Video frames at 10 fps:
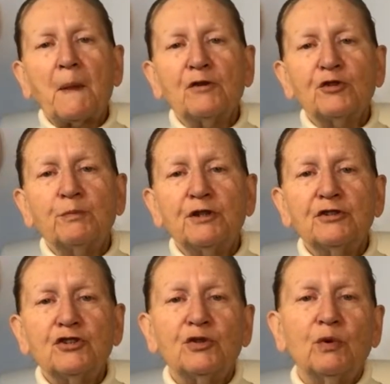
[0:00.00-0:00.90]

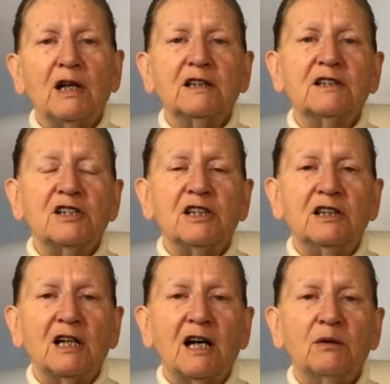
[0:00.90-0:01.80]

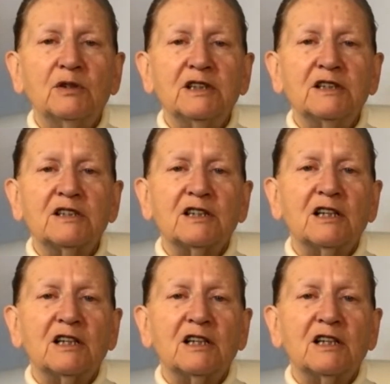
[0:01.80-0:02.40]
spirituality, how it